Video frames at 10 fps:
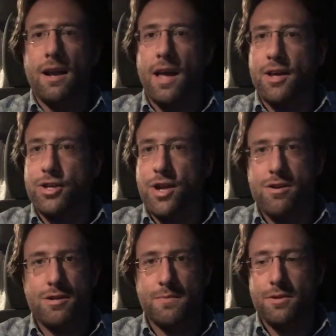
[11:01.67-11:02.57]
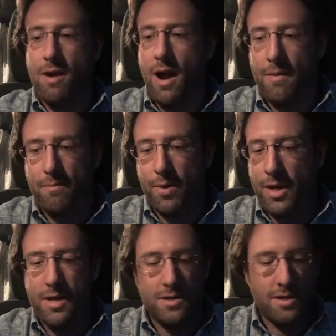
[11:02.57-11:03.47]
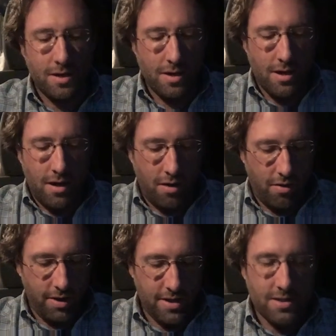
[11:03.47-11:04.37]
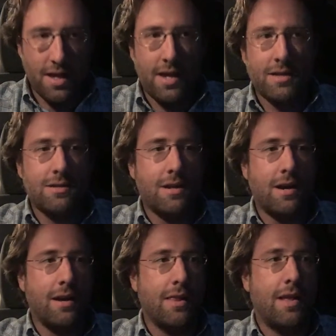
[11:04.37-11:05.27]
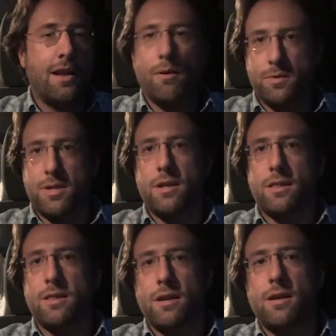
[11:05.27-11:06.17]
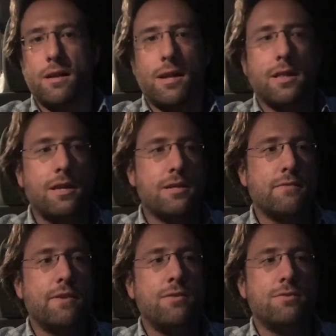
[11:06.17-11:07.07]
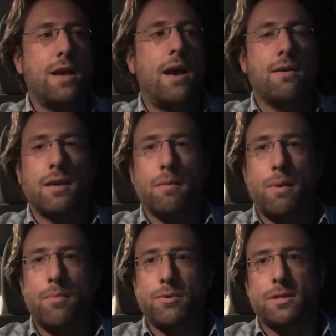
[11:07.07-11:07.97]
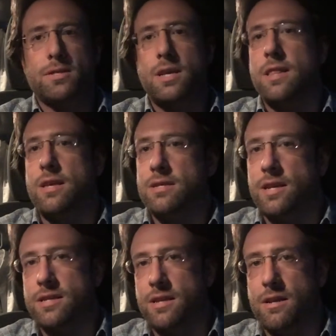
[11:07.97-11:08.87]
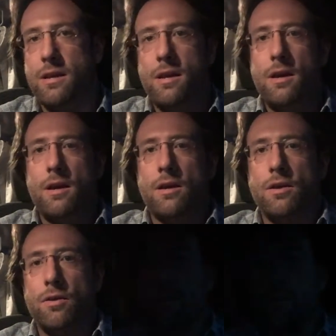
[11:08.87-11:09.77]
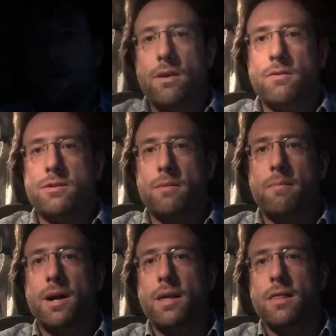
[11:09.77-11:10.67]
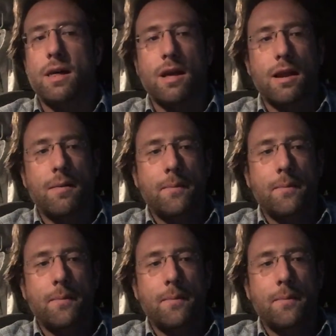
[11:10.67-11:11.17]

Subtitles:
like, share, subscribe, please. All these things that helps get these views out and get people to see these things. And you may know somebody that